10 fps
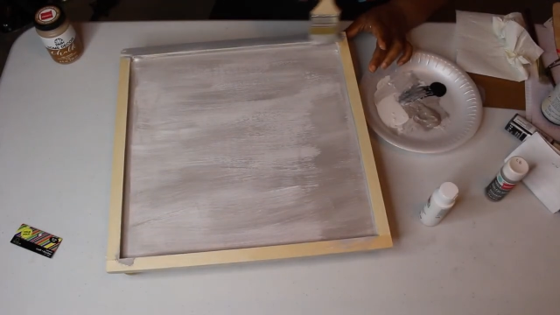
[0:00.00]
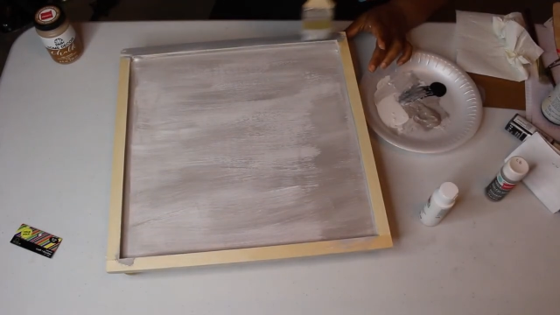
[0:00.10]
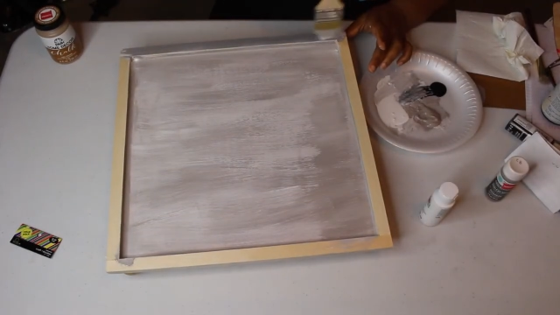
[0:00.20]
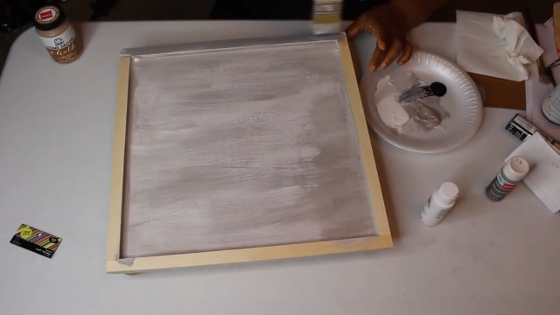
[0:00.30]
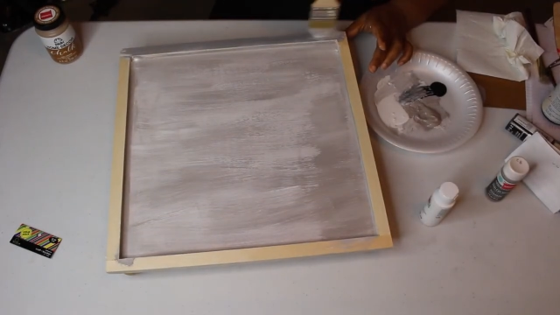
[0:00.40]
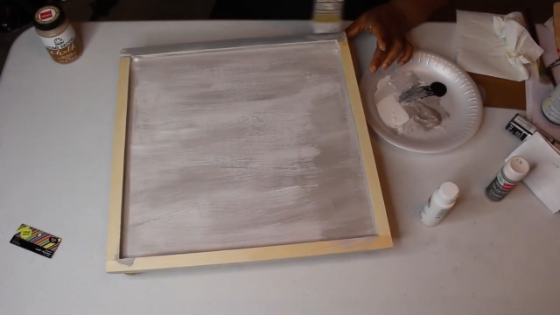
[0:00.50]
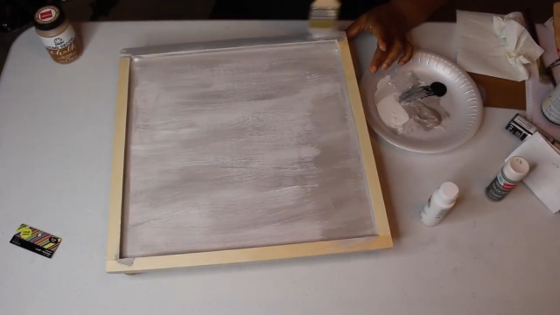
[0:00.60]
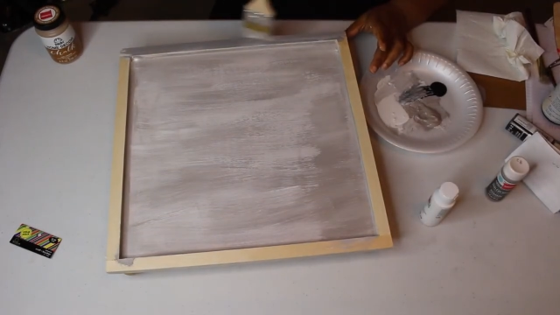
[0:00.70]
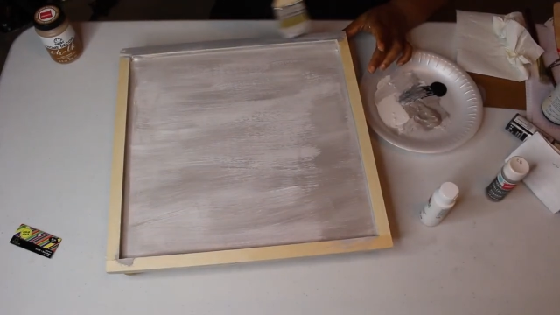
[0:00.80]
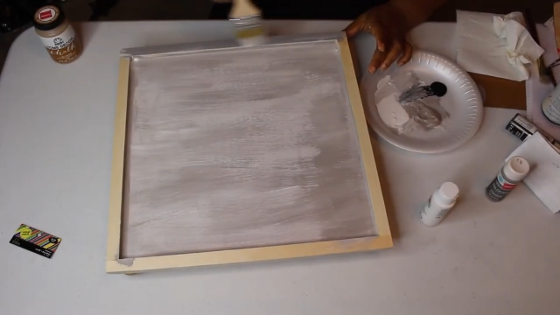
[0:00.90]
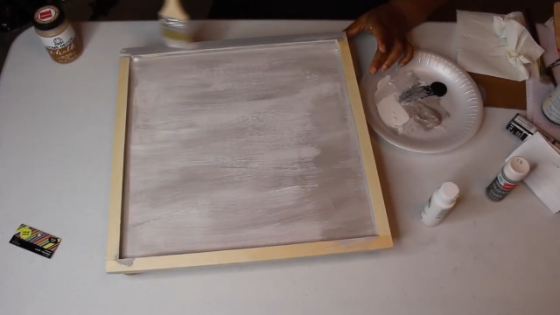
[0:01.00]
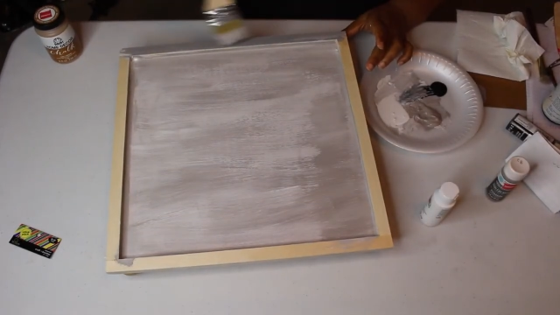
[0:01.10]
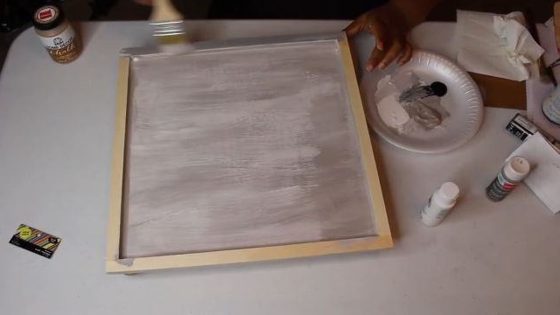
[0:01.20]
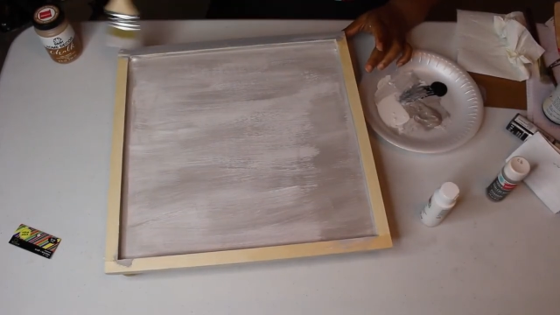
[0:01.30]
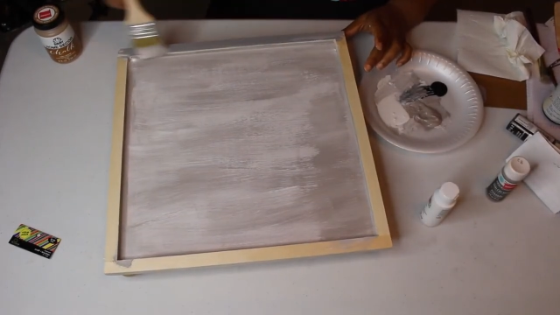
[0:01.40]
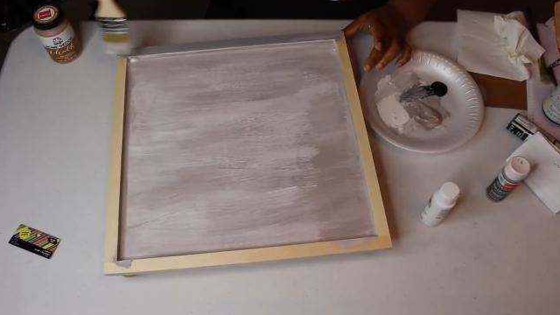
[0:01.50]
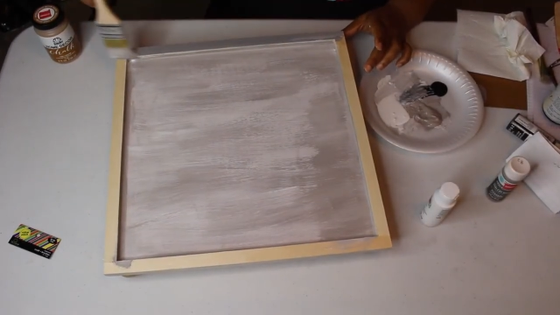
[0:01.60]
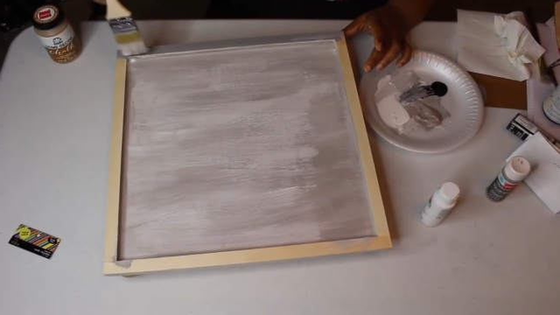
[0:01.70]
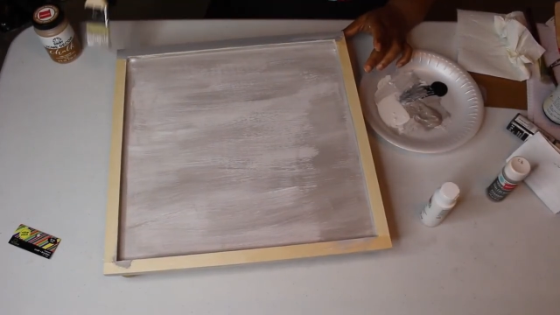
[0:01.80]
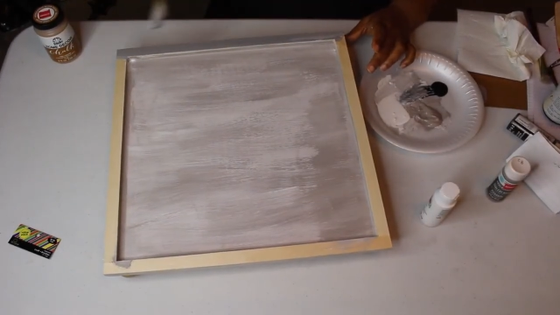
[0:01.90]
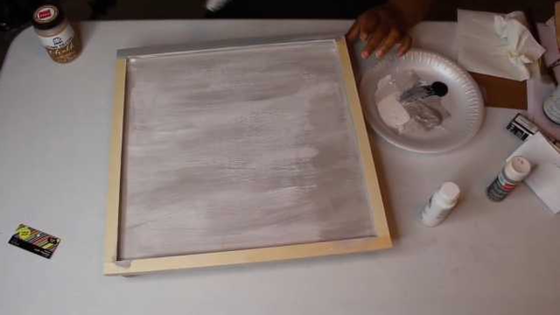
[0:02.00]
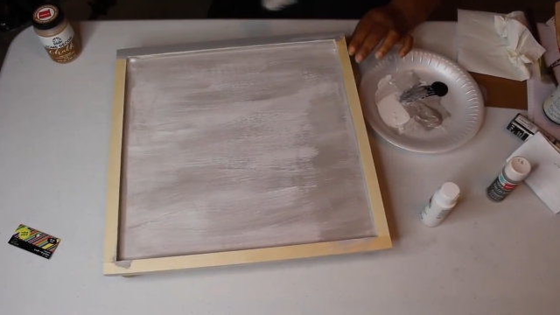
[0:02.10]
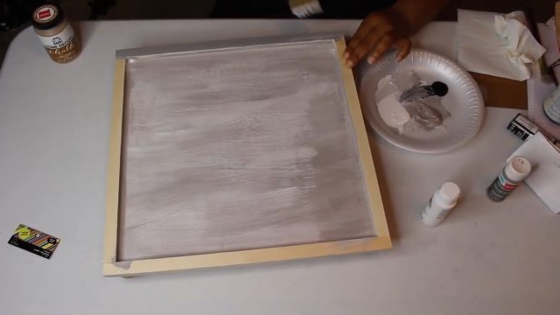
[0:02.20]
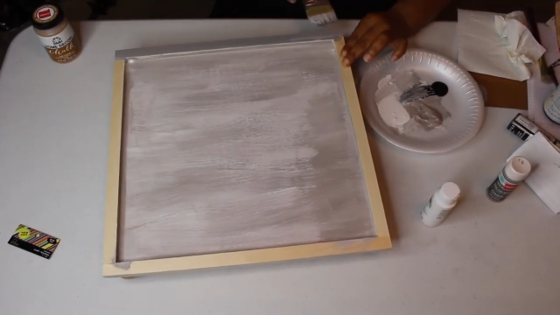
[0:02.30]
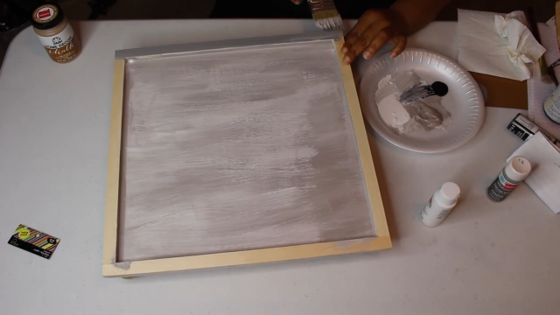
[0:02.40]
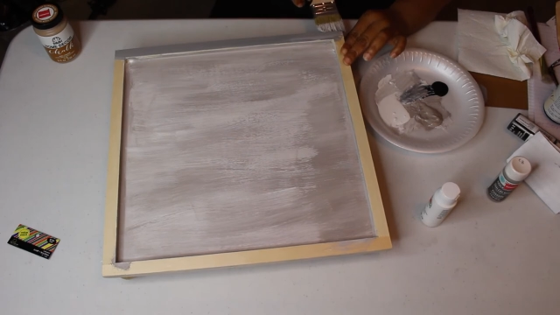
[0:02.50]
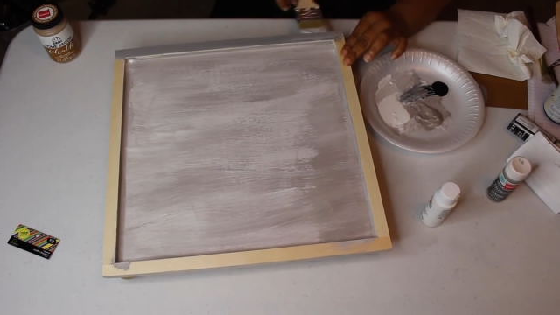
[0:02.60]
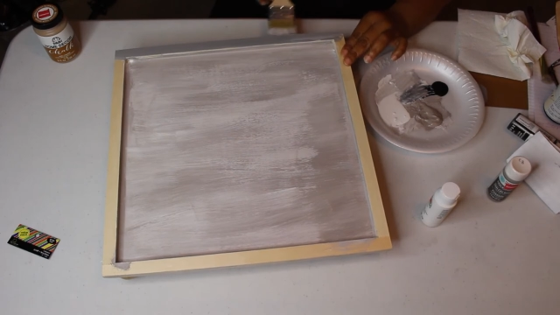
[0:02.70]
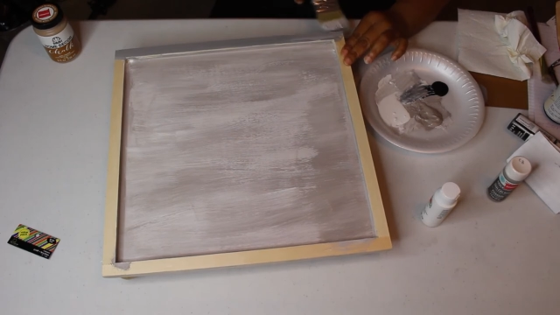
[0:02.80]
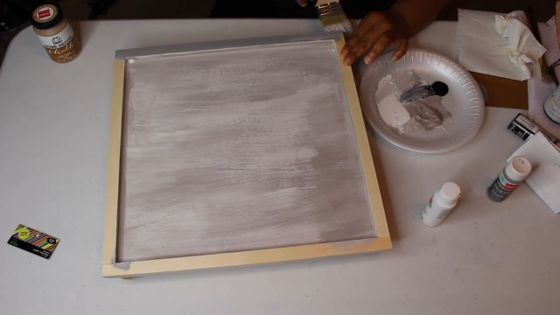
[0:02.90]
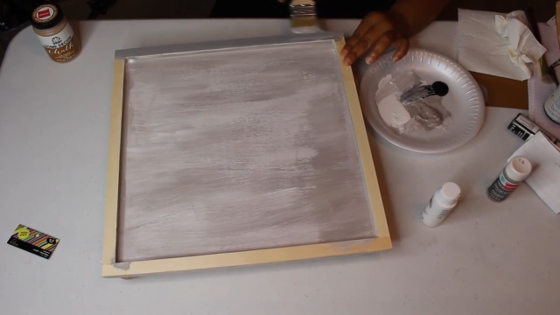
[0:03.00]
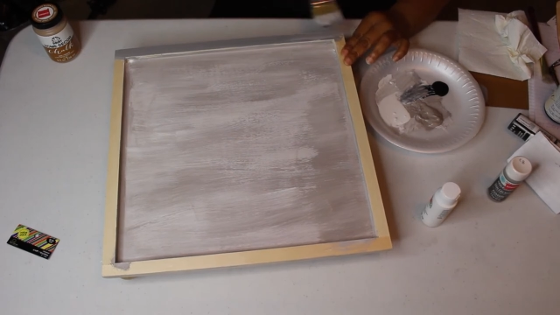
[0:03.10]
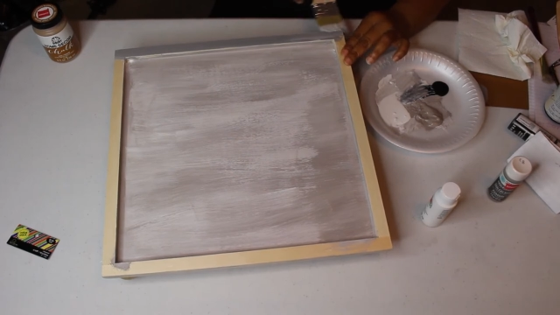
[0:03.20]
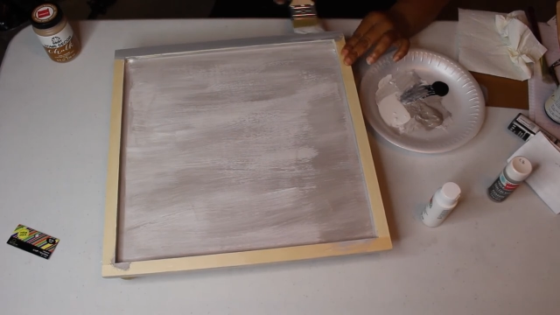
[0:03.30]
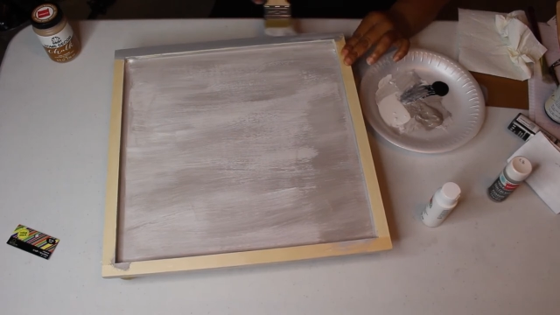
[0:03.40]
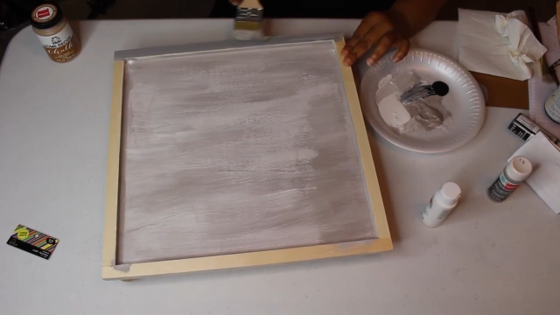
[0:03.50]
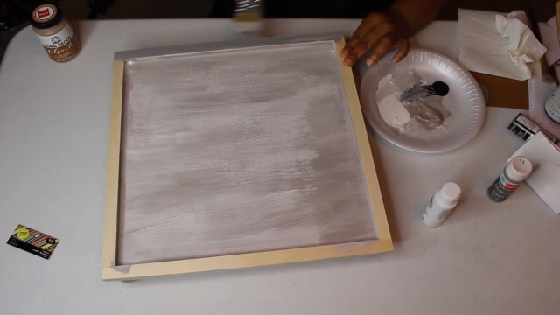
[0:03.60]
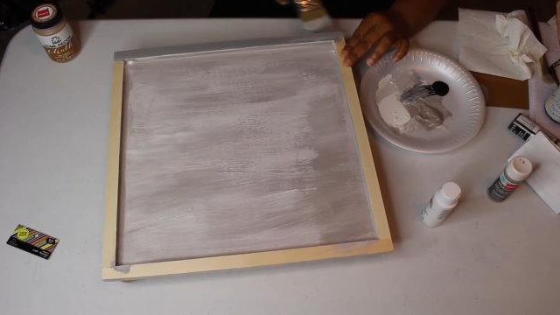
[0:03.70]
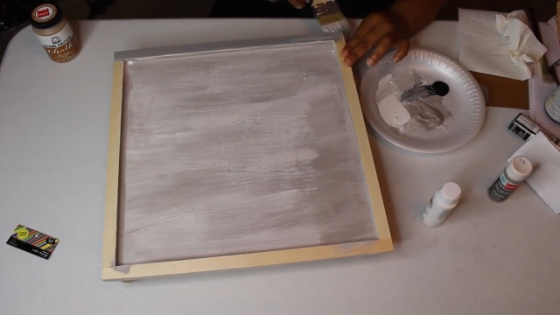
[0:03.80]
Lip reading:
(no speaker visible)